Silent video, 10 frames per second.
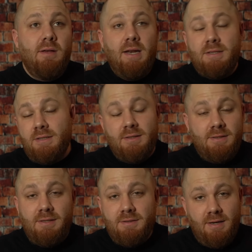and it's
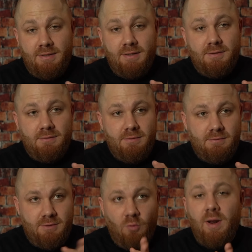consistent. It does
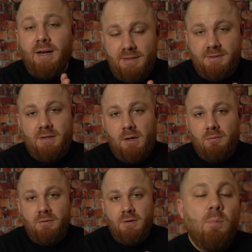correct
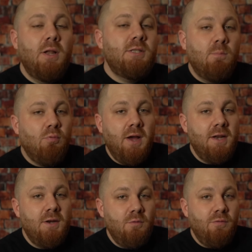itself, but it's a
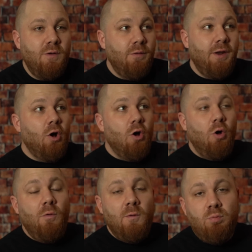brand new feel that
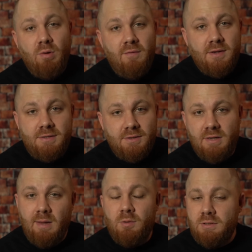all the previous
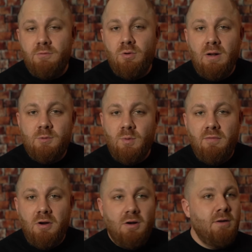examples of drums we've
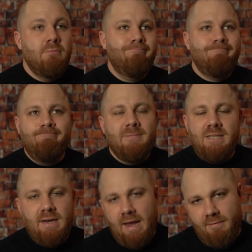heard
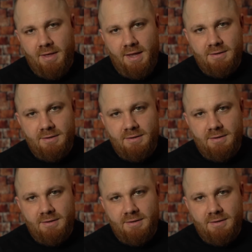didn't have that.